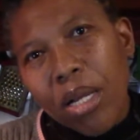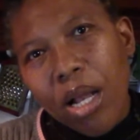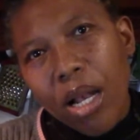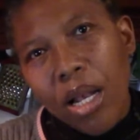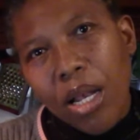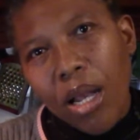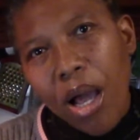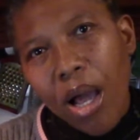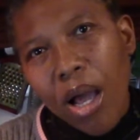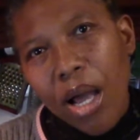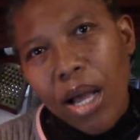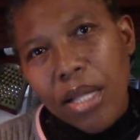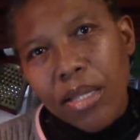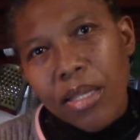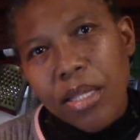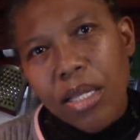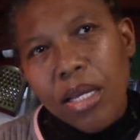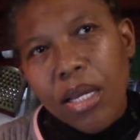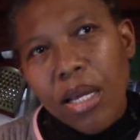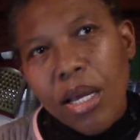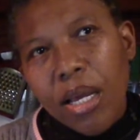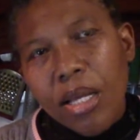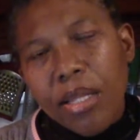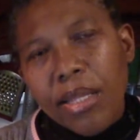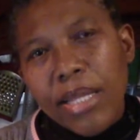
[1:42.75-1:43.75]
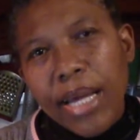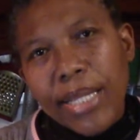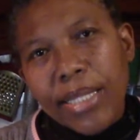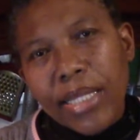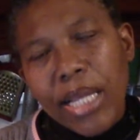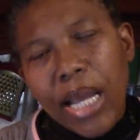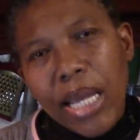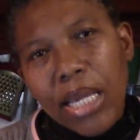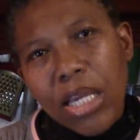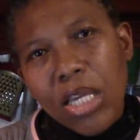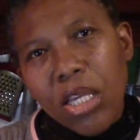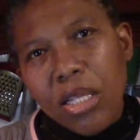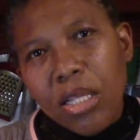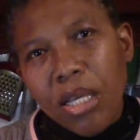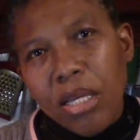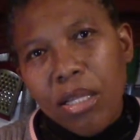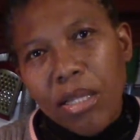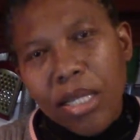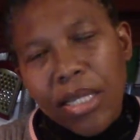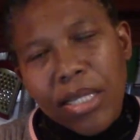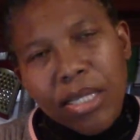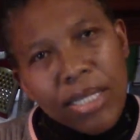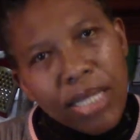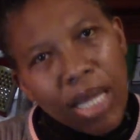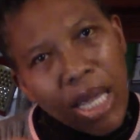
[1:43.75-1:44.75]
cloth that
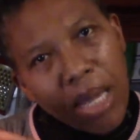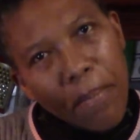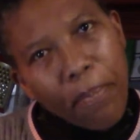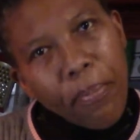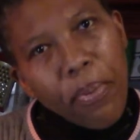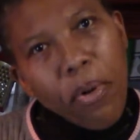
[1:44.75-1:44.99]
the same